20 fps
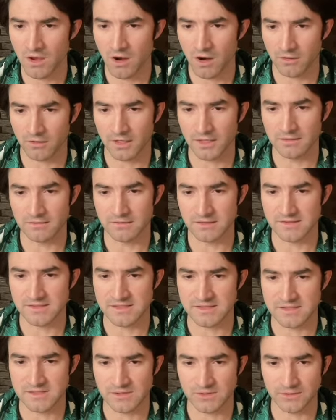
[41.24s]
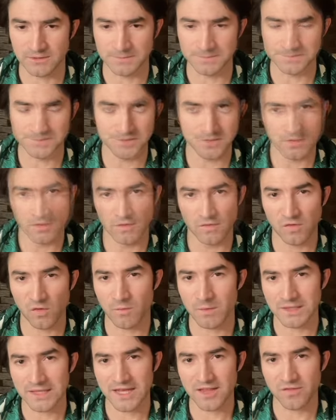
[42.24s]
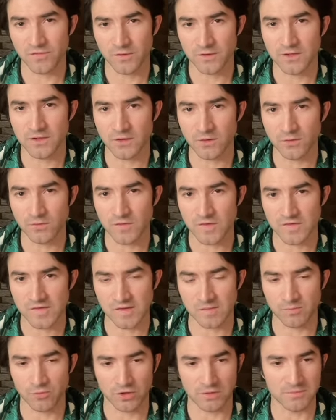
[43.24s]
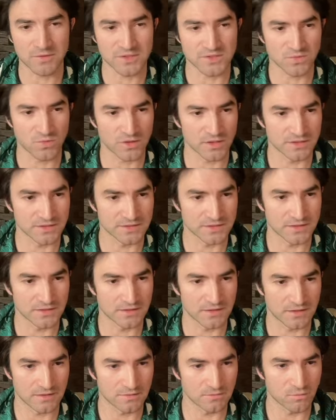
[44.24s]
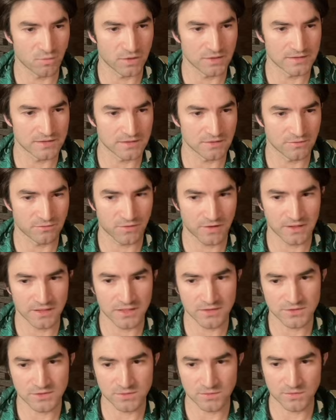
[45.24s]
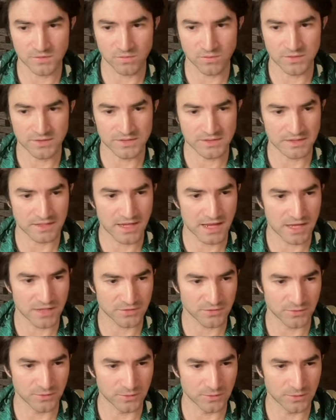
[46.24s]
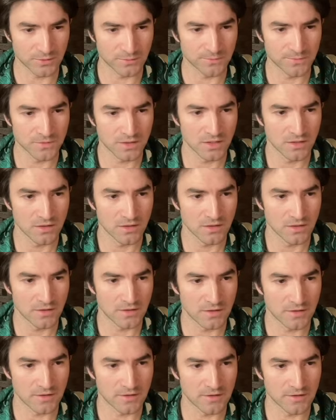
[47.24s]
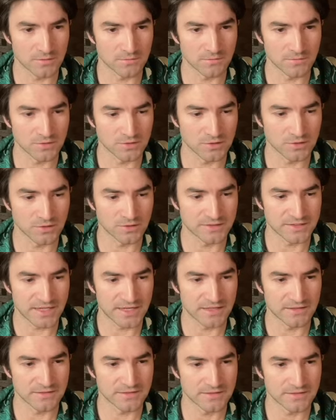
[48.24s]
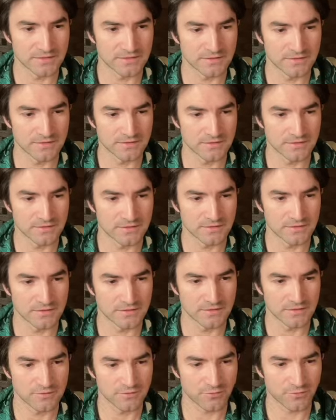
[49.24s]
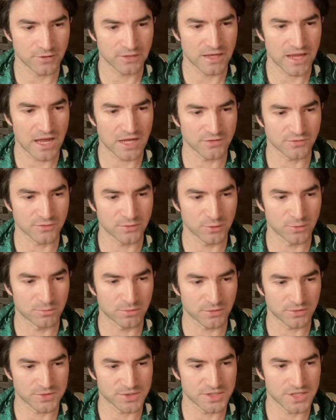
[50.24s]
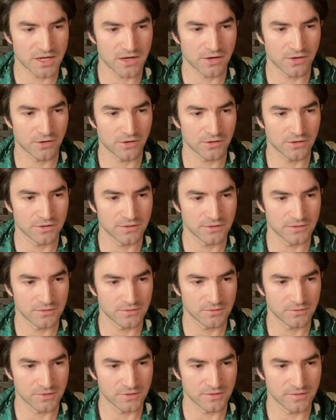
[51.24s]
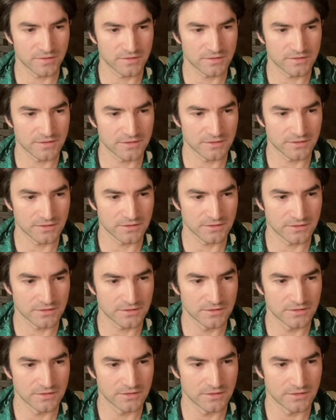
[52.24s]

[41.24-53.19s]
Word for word: All right, let's get started. So in my last video, this is pretty much what I did. I went to the financials, went to the cash flow, um, looked at free cash flow per share. Where is it down here?